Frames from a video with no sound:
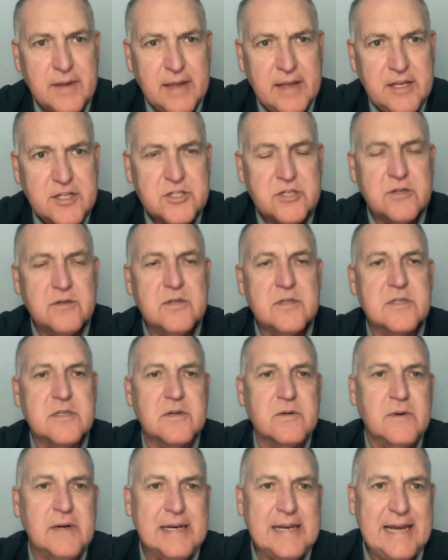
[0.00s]
issues
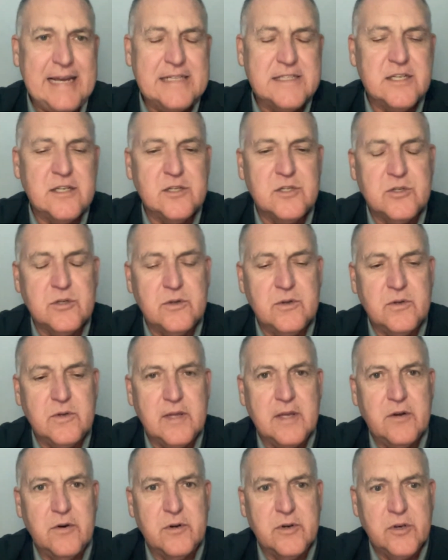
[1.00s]
relating to
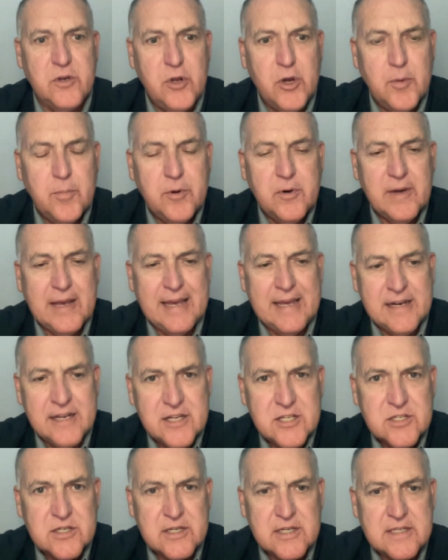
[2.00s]
the renewable
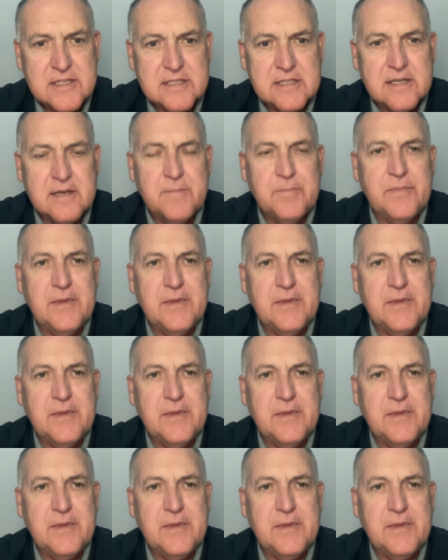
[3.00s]
energies.